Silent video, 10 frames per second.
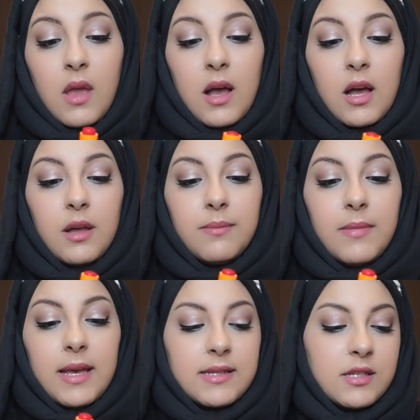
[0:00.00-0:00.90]

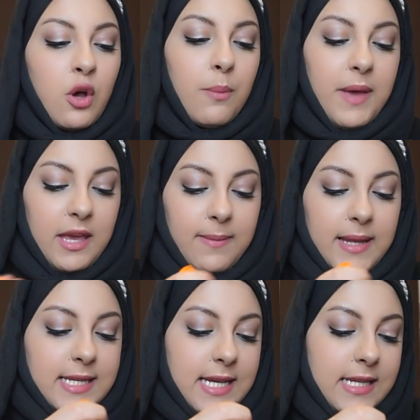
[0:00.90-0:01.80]
It's not
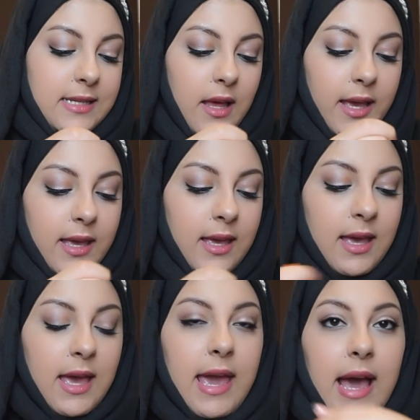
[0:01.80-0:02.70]
pigmented, like
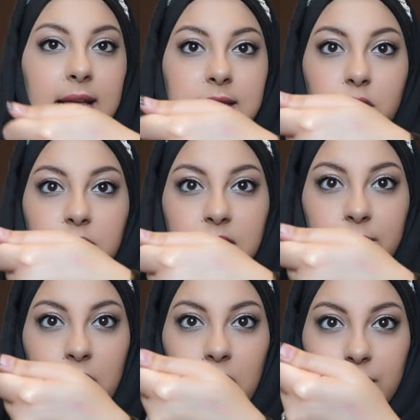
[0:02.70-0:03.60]
it has got
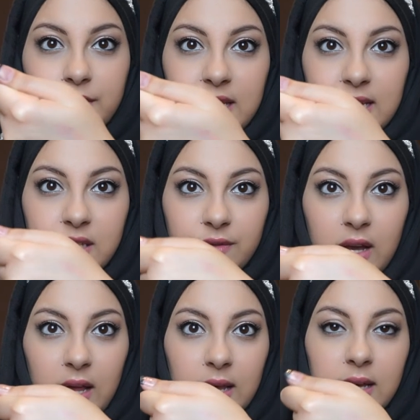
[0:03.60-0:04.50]
some kind of tint of
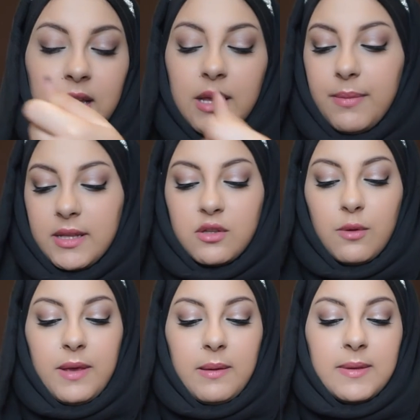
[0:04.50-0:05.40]
colour, but it's
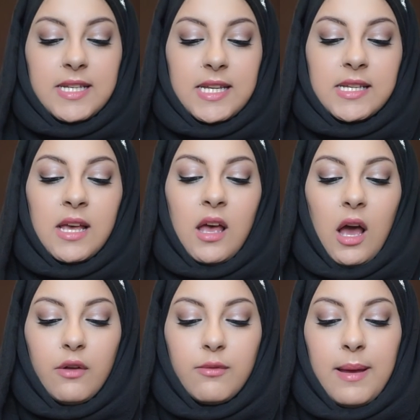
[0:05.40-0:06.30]
not pigmented.
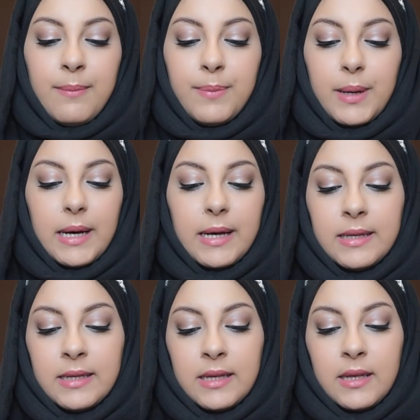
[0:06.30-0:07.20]
I remember
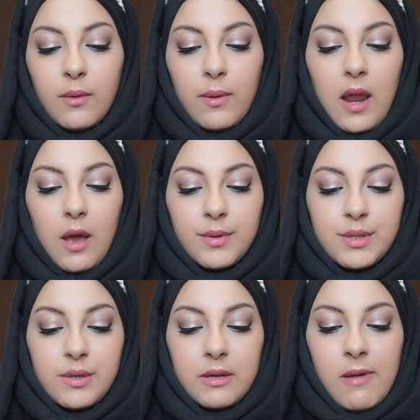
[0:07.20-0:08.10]
when I was
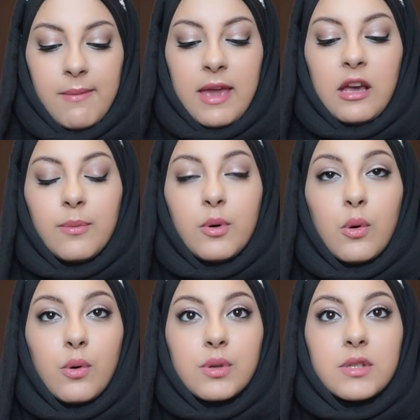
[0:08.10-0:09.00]
doing my makeup
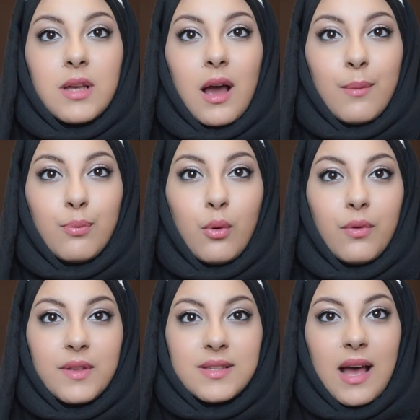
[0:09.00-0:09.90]
course, I
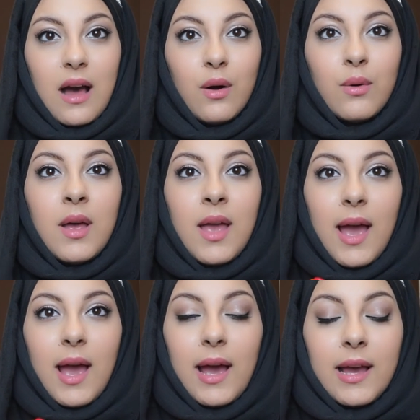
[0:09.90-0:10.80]
brought this out
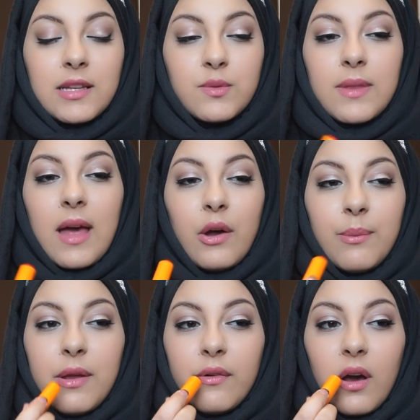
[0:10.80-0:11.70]
and without a
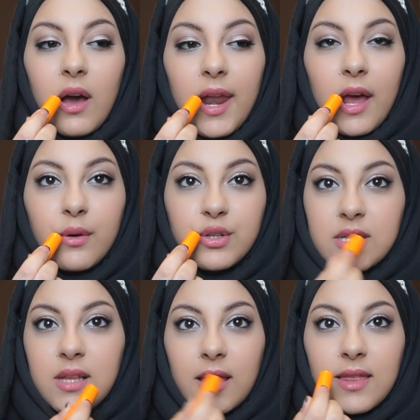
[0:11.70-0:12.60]
mirror, and I was
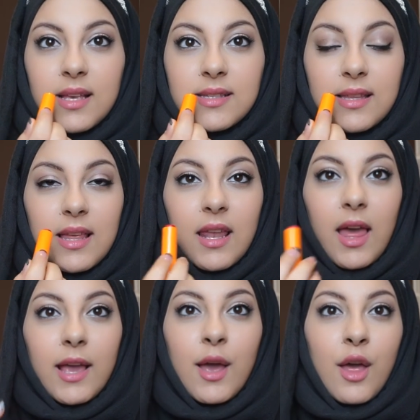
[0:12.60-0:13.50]
just like this, and then like